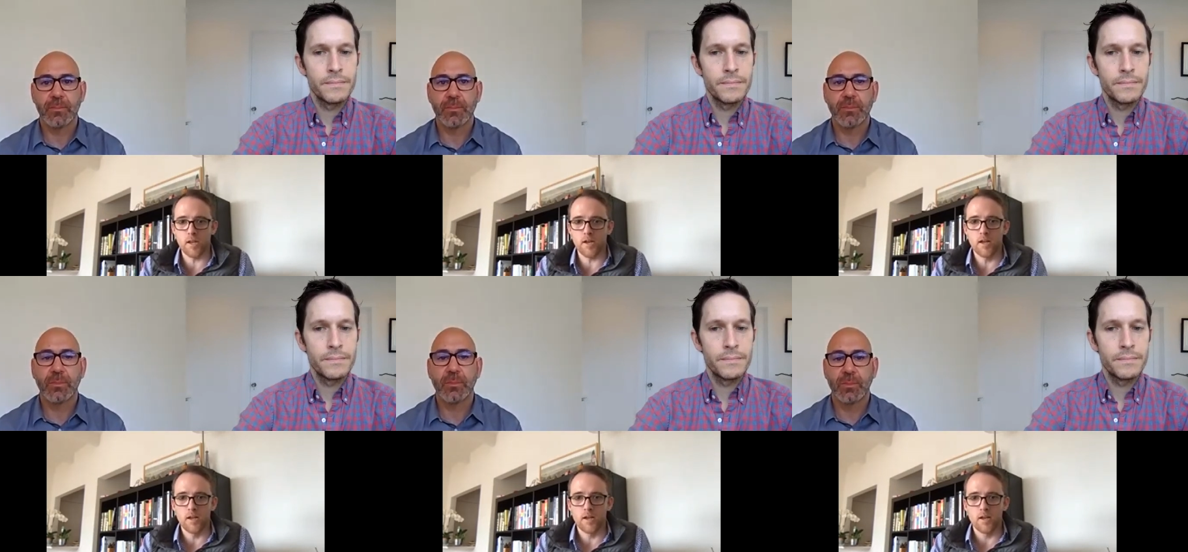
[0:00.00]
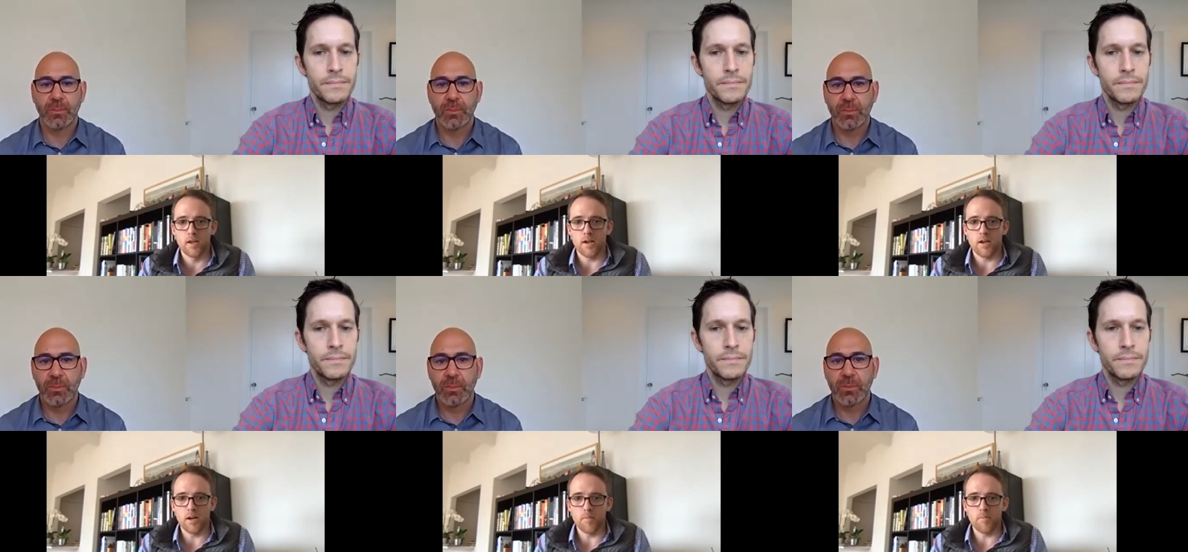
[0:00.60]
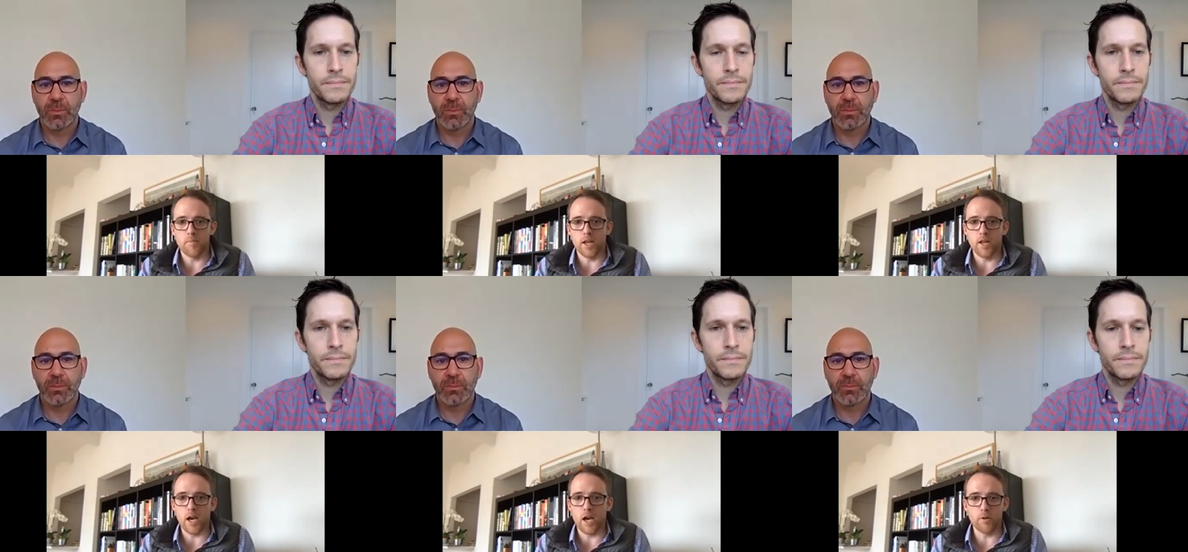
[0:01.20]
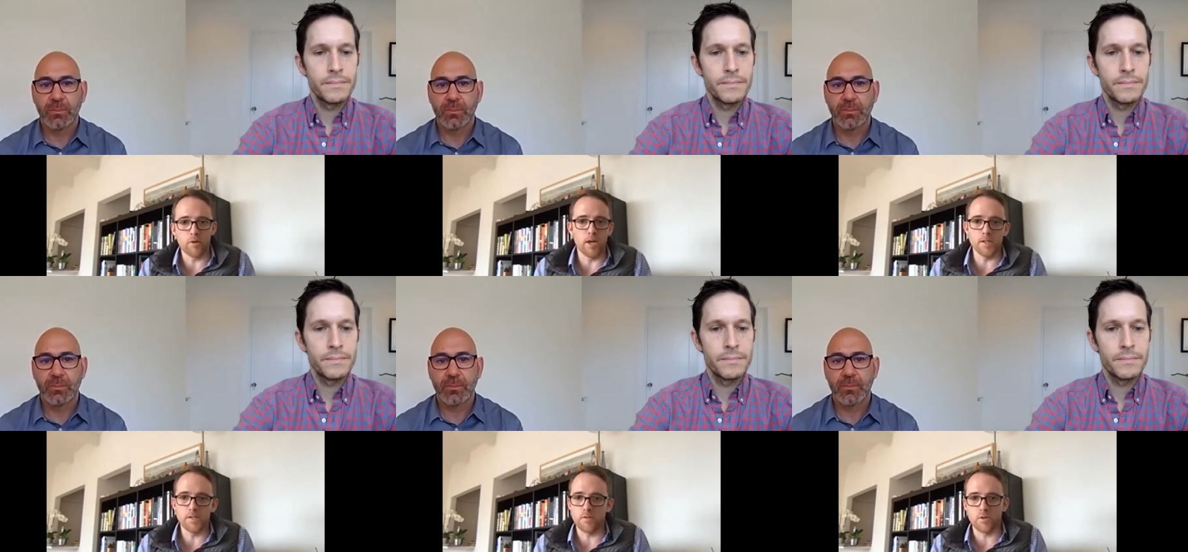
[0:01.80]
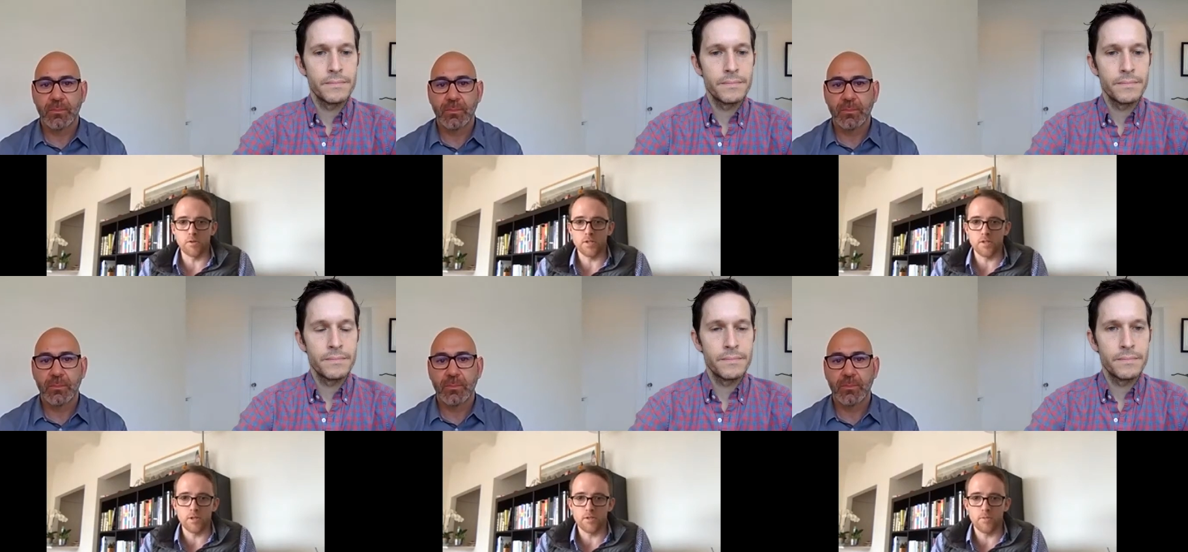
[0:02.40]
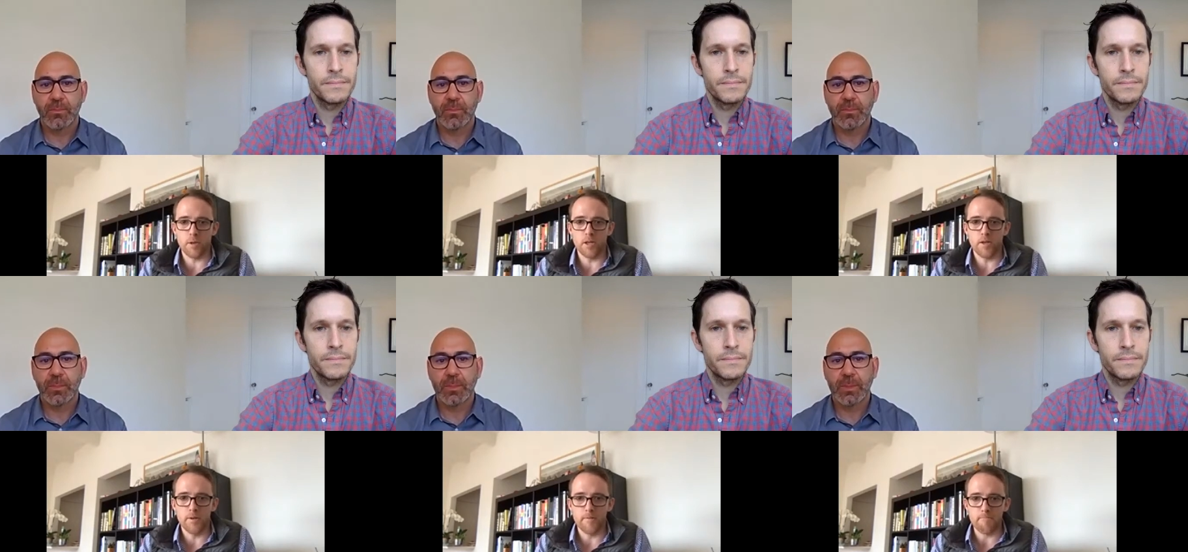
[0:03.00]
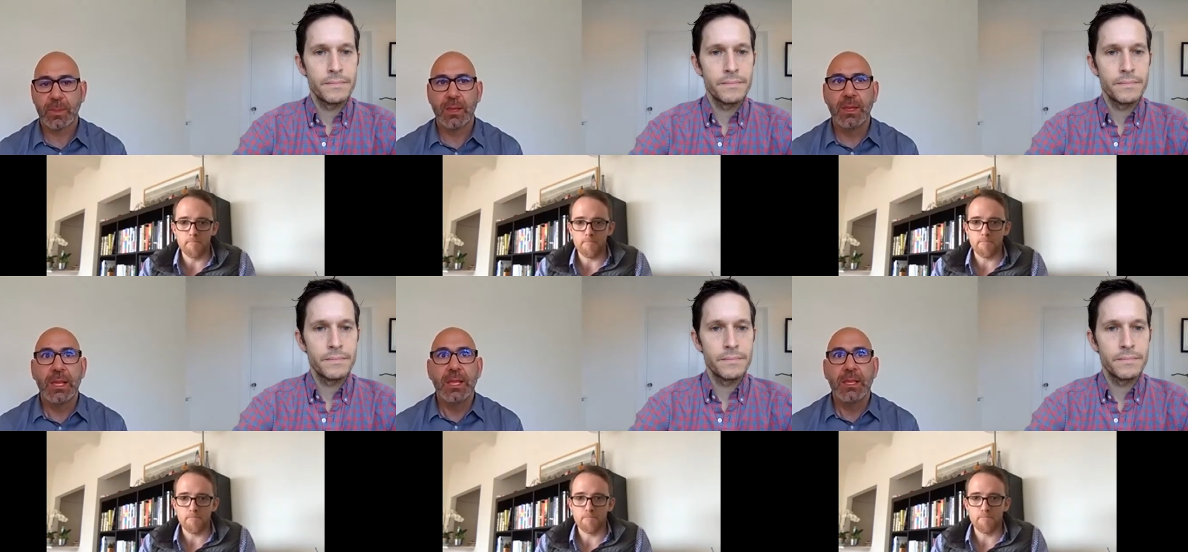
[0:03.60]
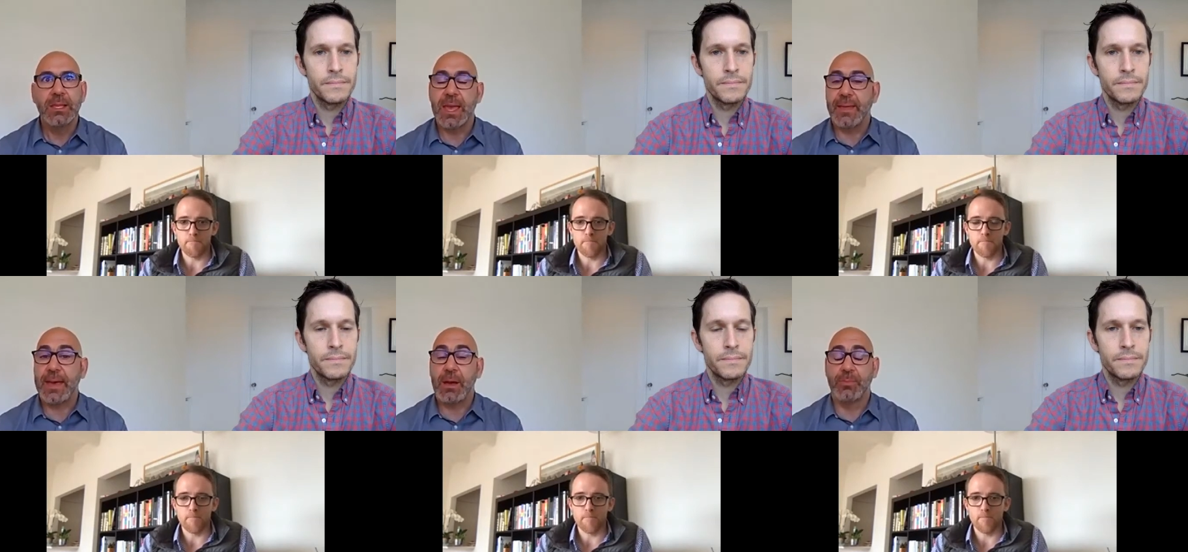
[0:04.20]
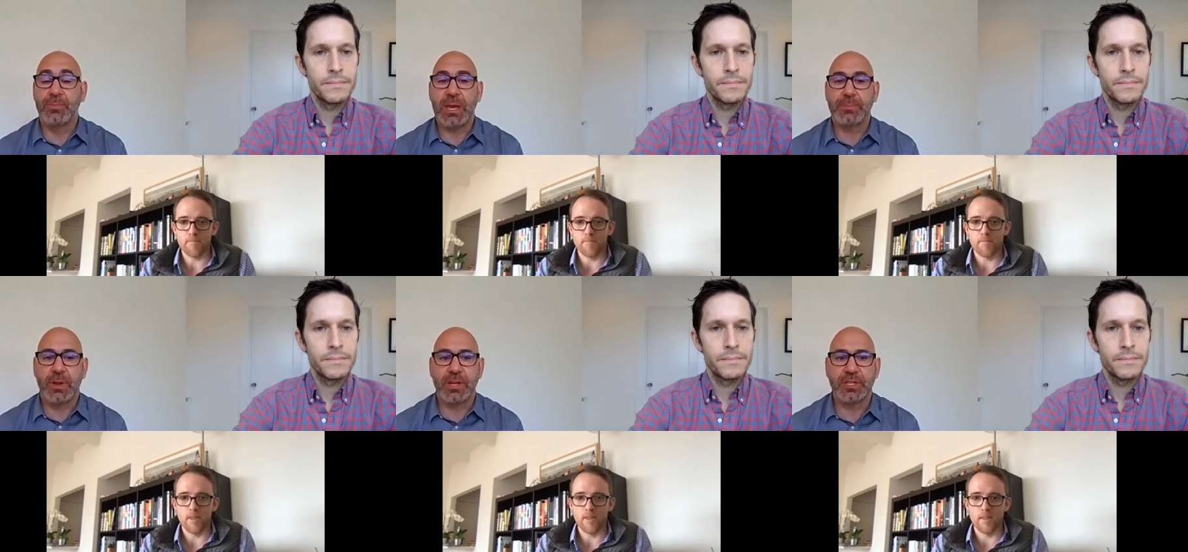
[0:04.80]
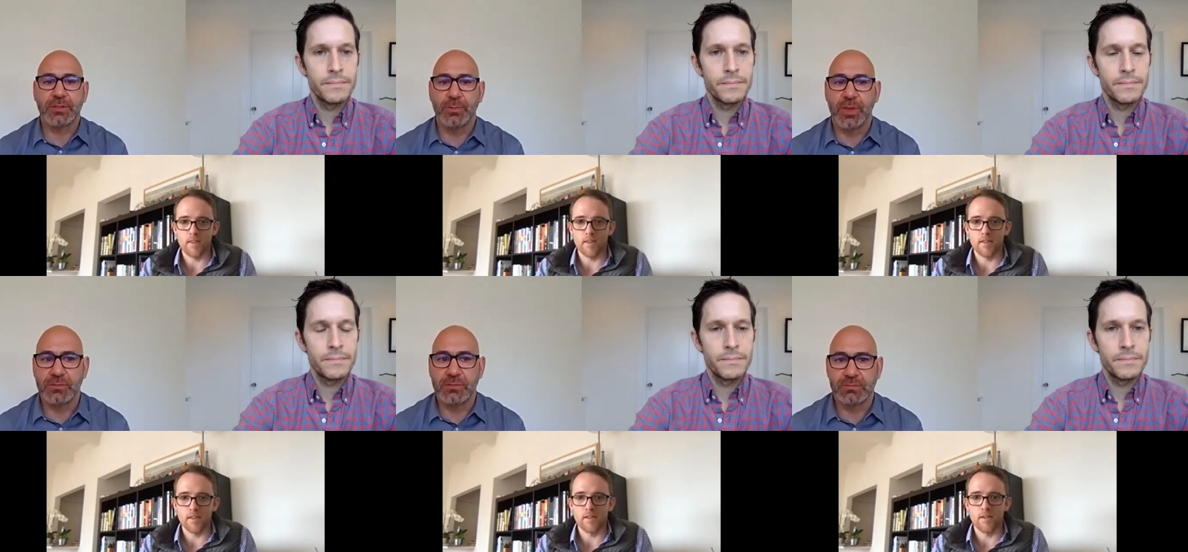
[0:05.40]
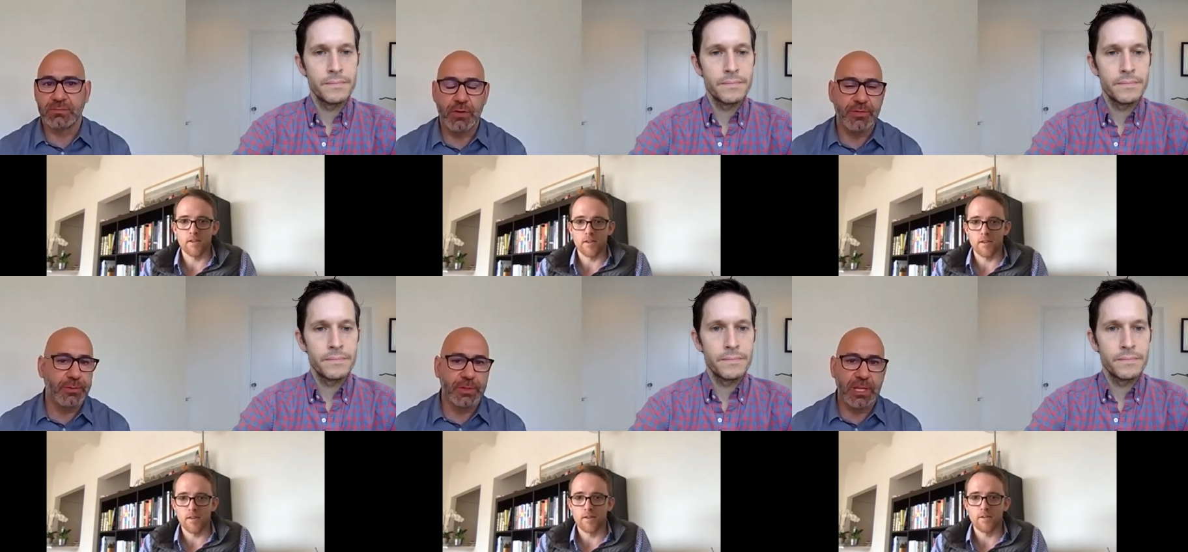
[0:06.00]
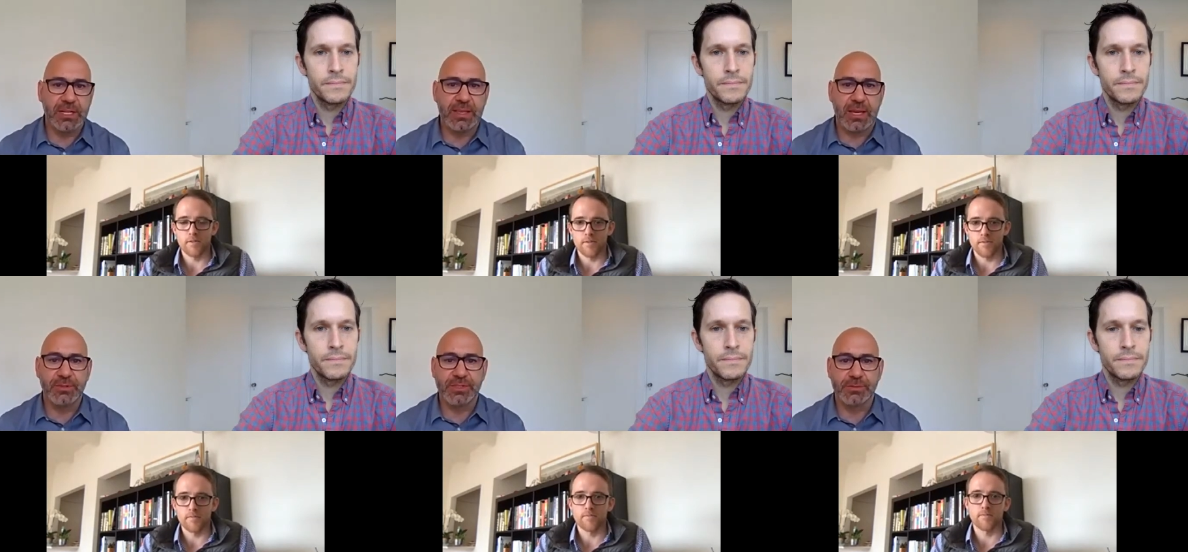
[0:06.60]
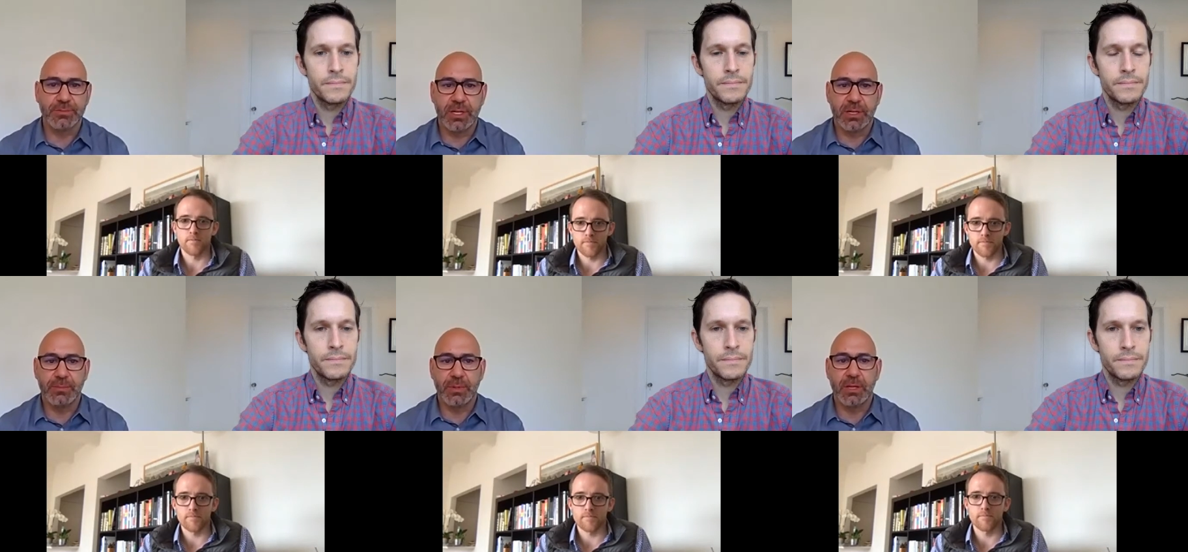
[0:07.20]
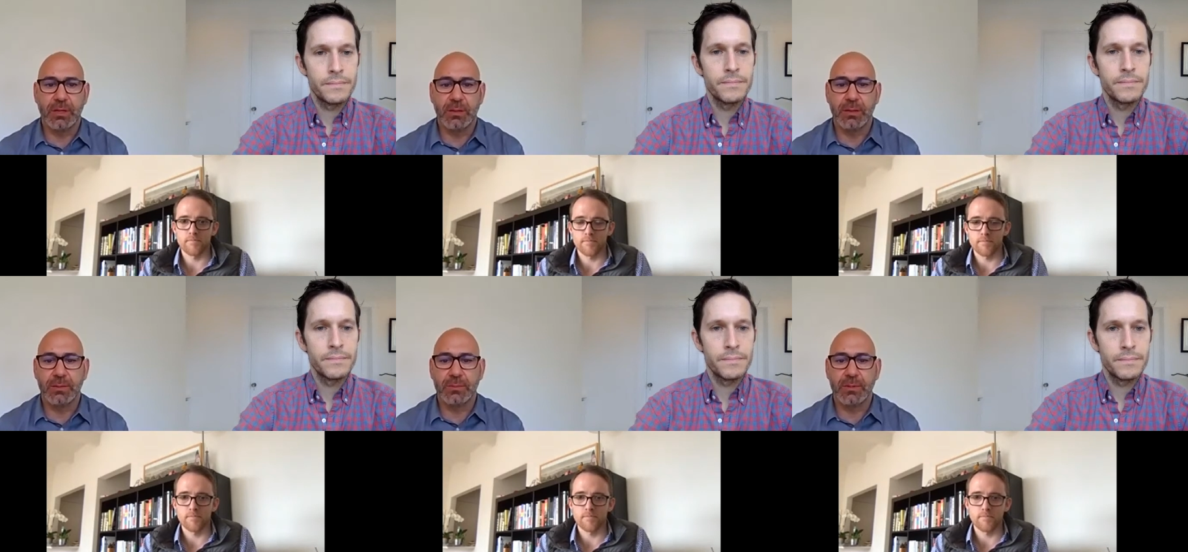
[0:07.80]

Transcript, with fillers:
Speaker 1: and um, and how it relates to the current situation, maybe?
Speaker 2: Yeah, that that project wasn't COVID related. That was a, a, a